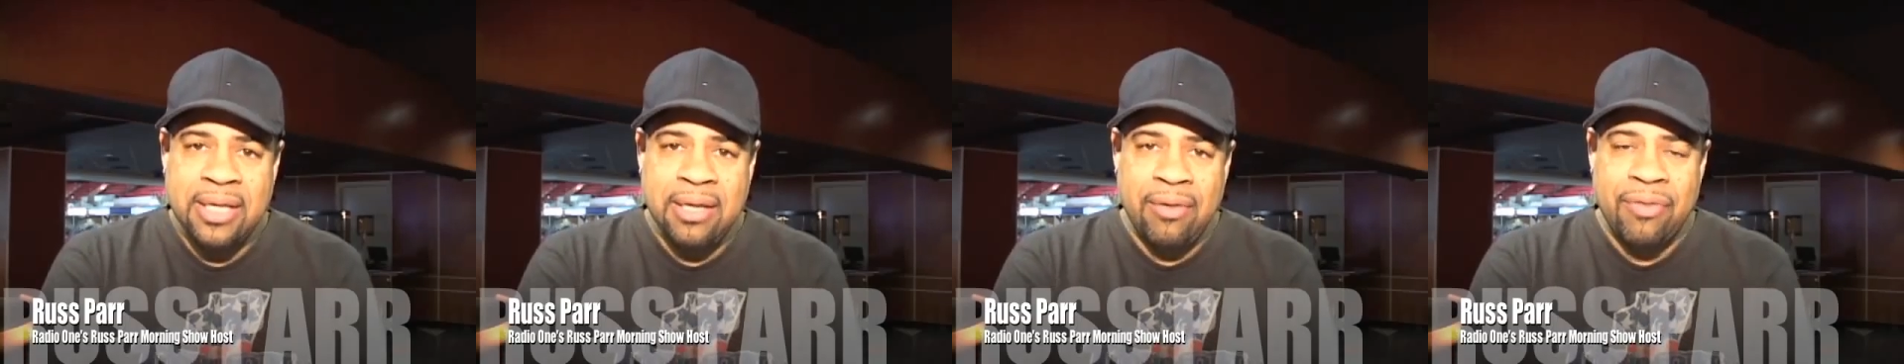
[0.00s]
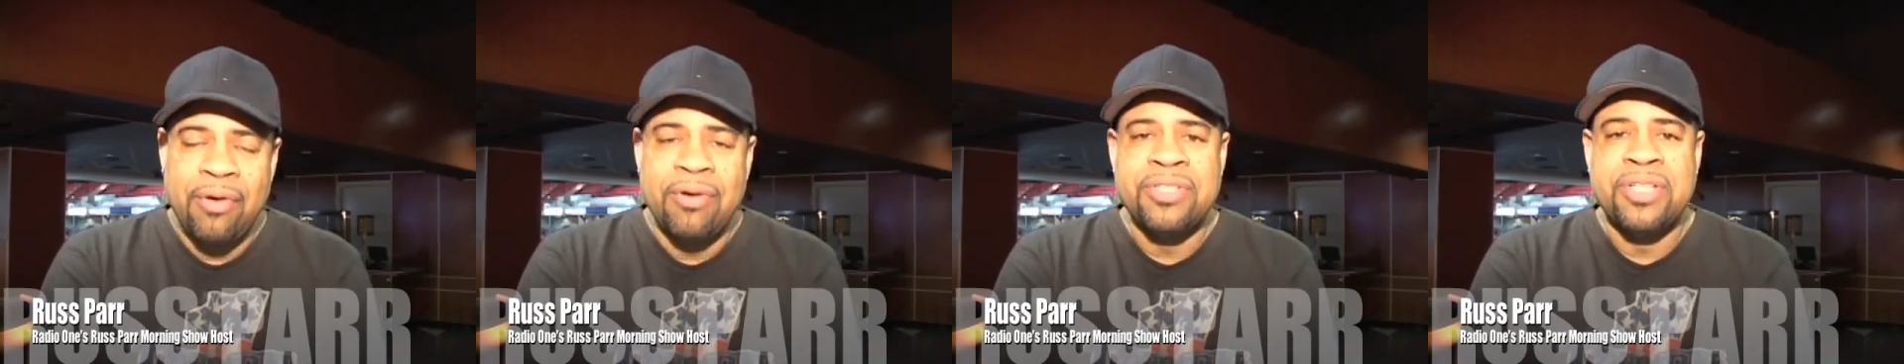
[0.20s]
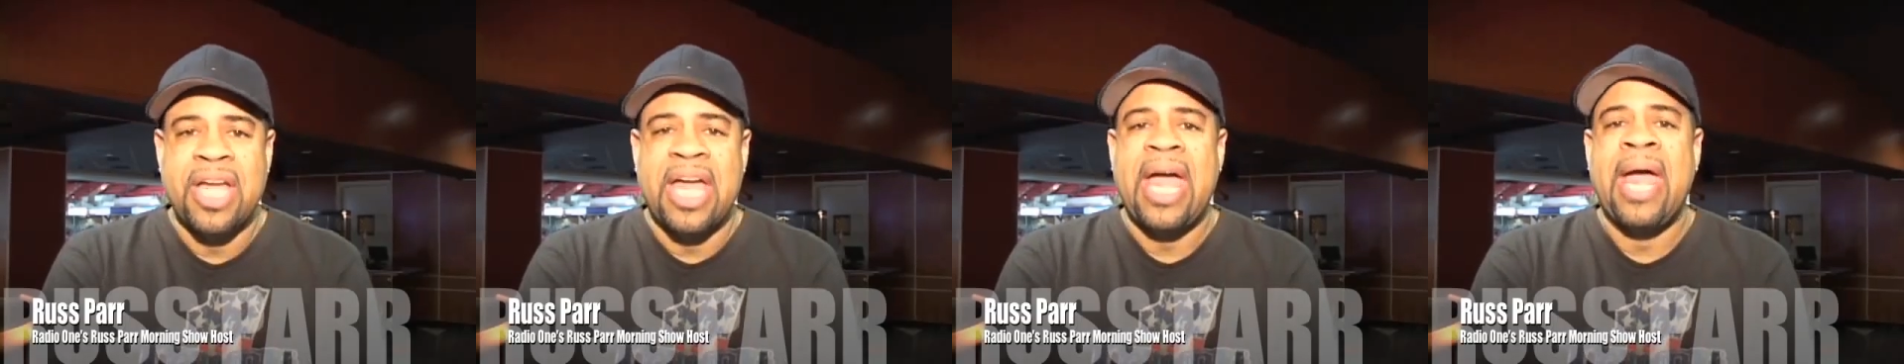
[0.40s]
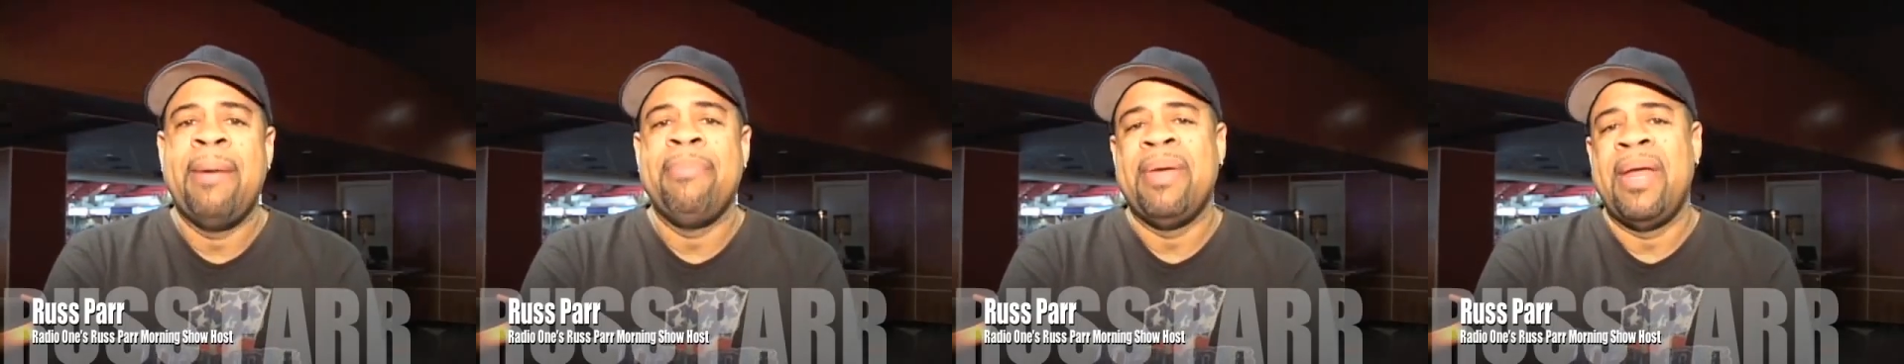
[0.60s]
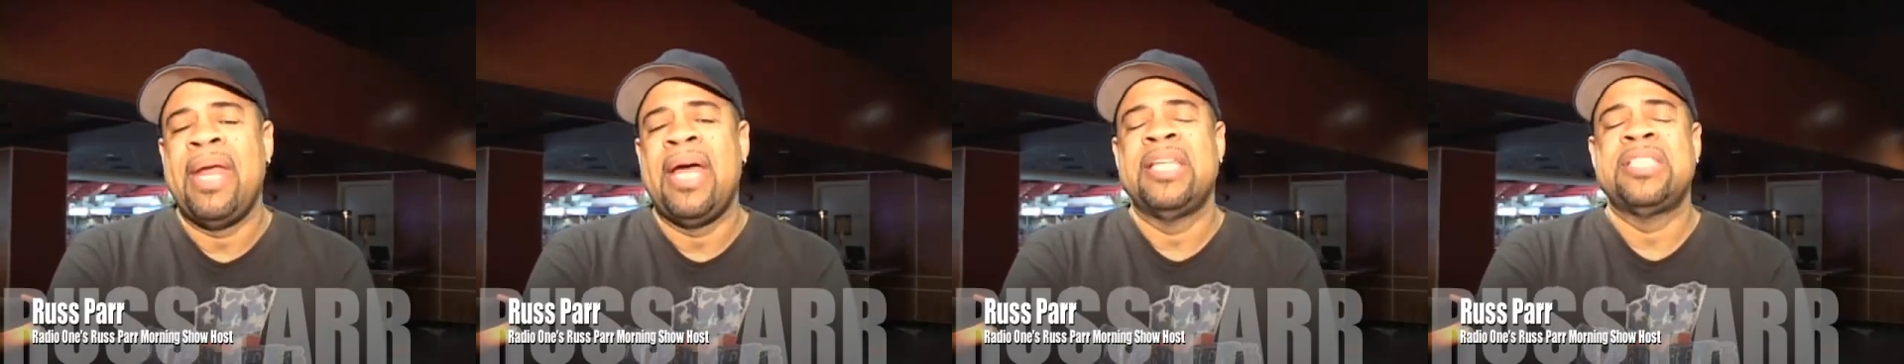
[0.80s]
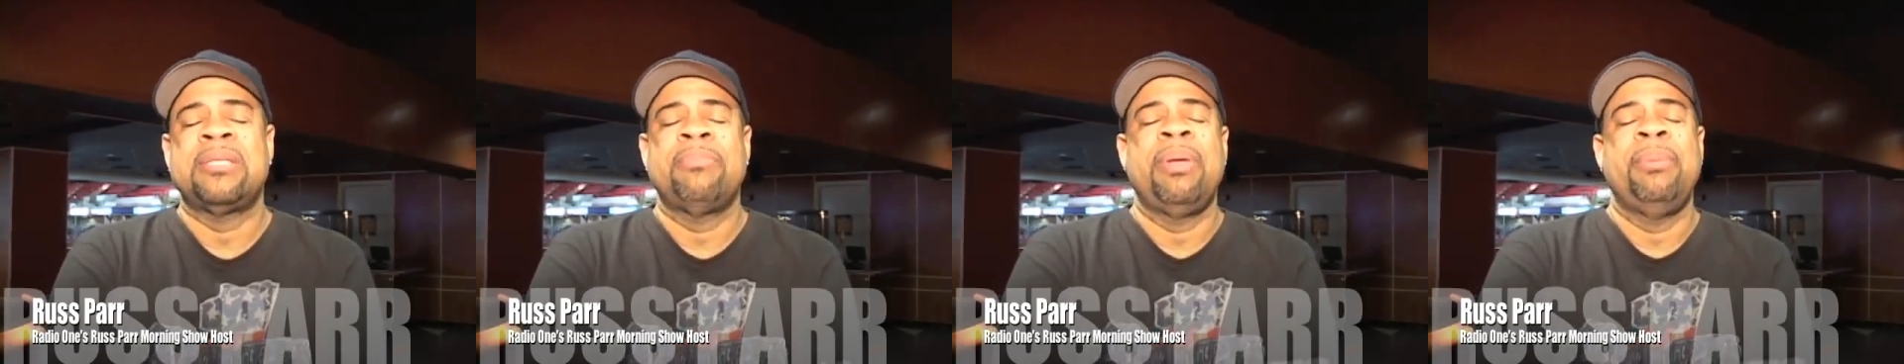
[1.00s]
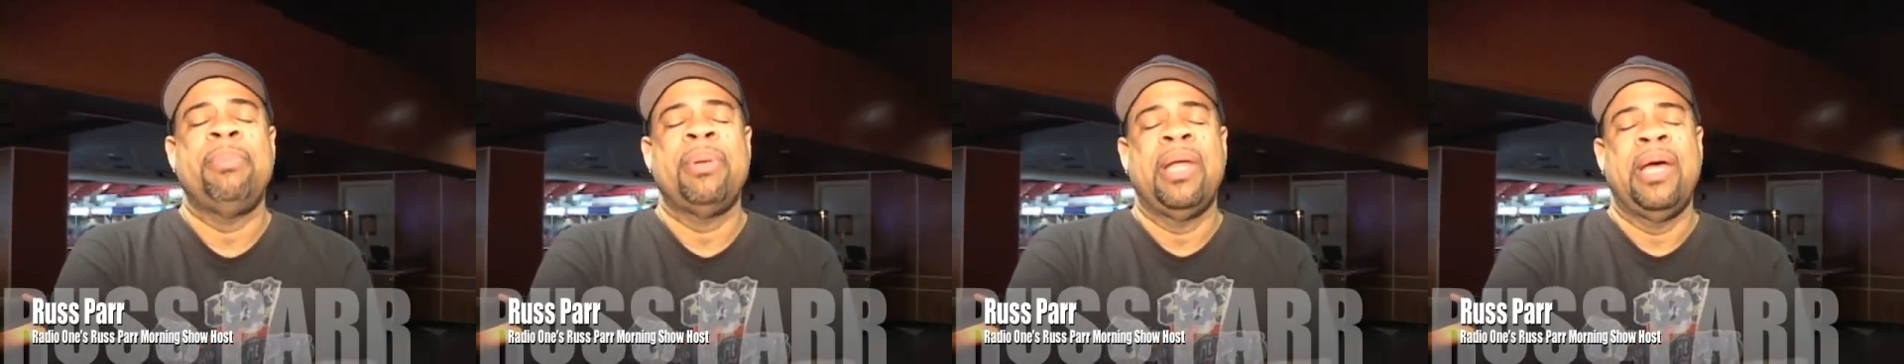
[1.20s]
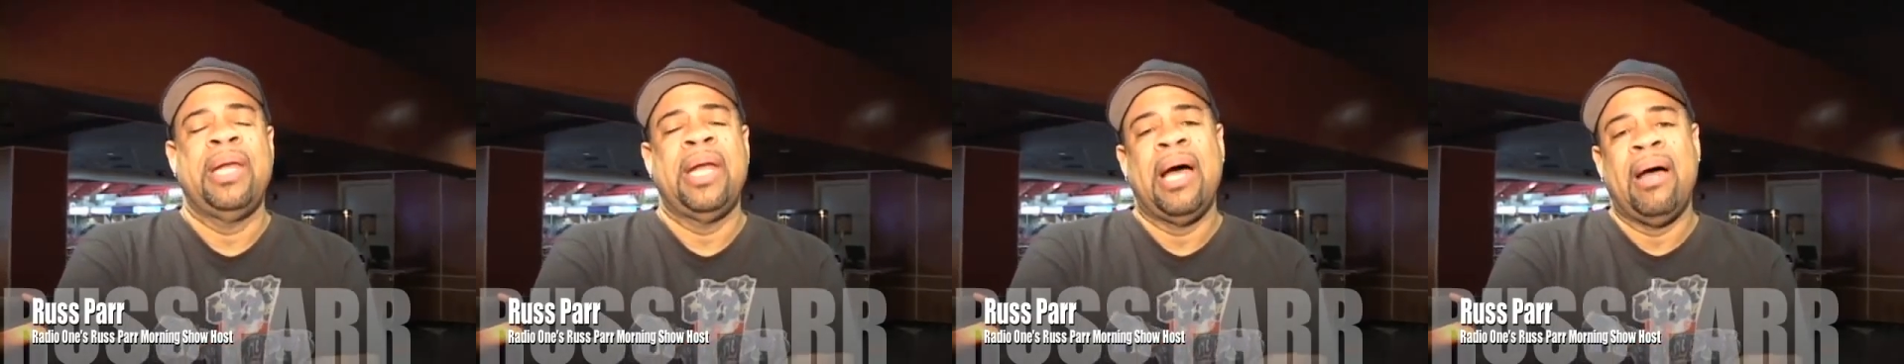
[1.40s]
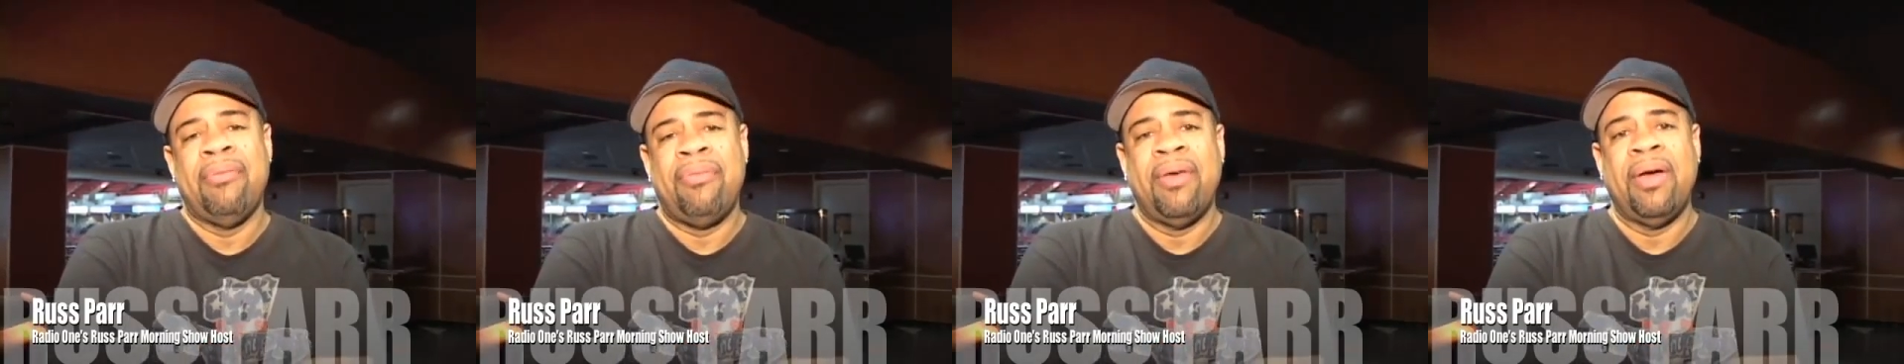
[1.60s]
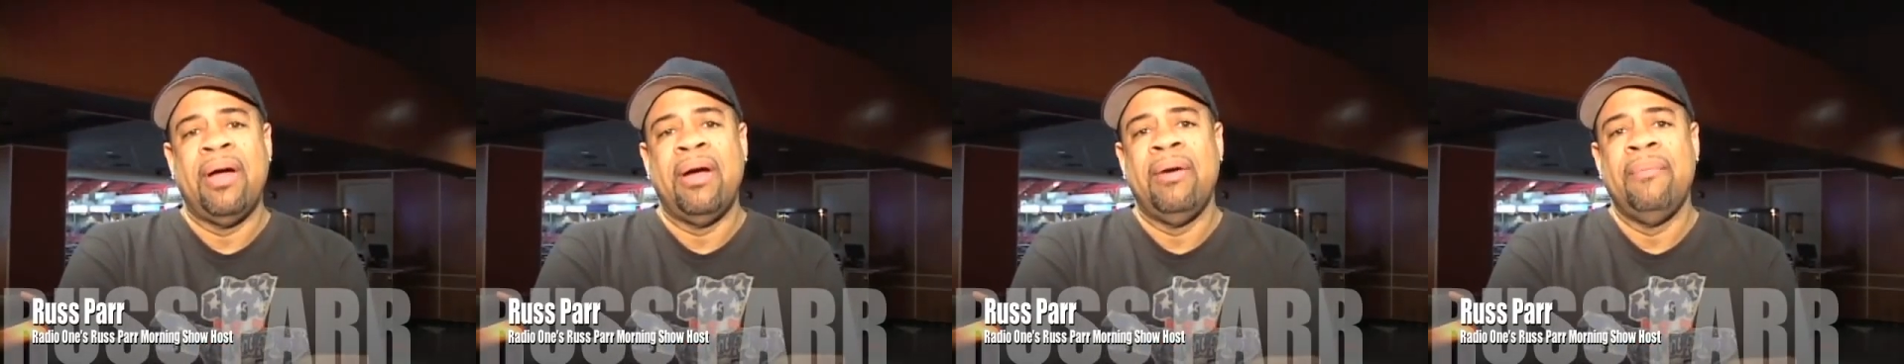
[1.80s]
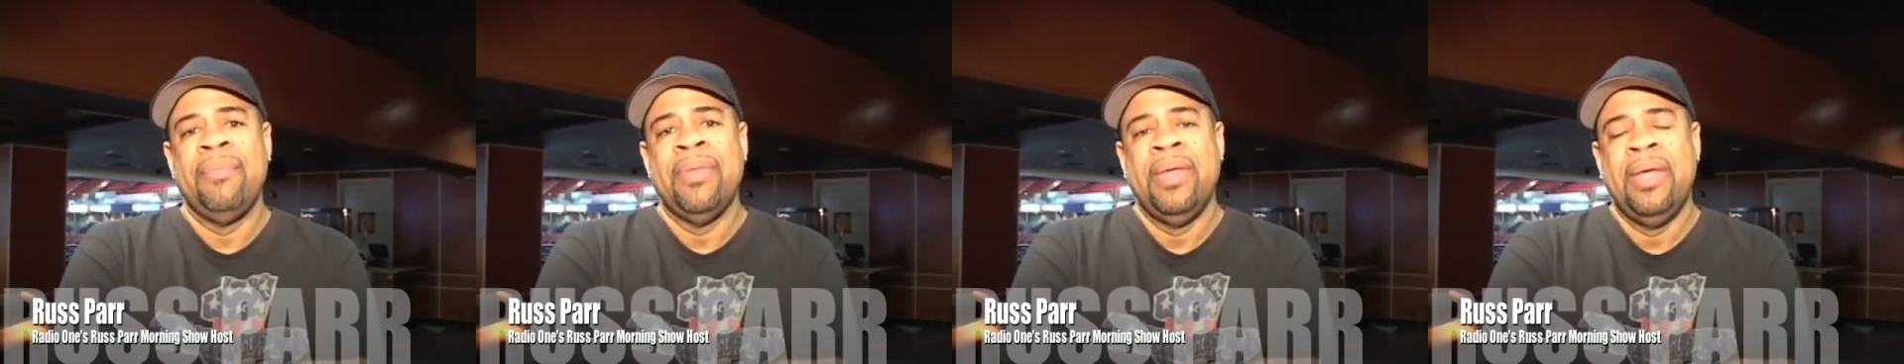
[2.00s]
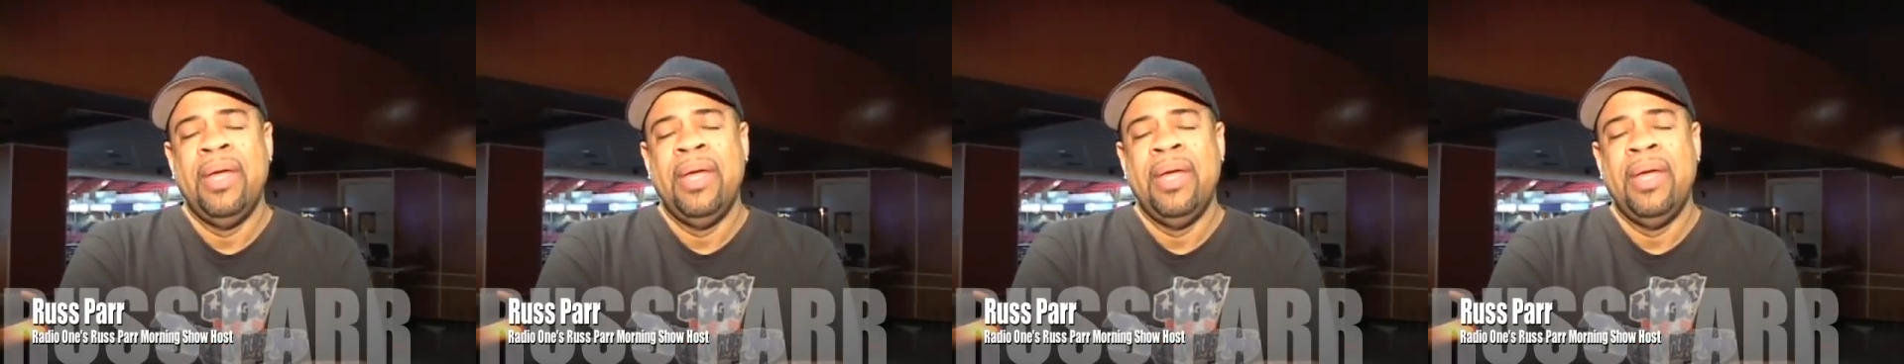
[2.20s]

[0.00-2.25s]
you know, there's a game that has to be played out there.